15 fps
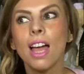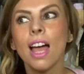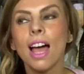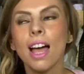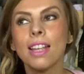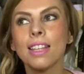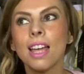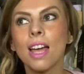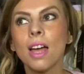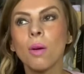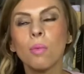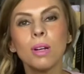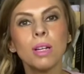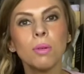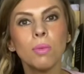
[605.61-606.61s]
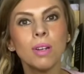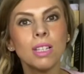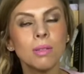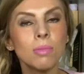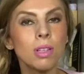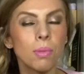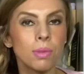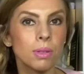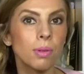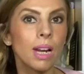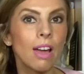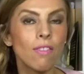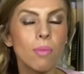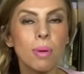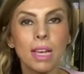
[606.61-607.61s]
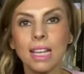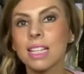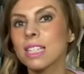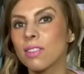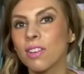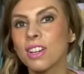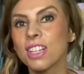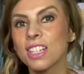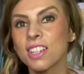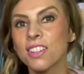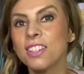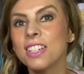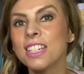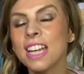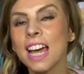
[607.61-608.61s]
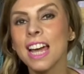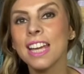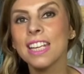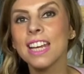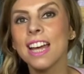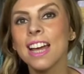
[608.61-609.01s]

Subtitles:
and we sometimes will have a pizza on a Sunday,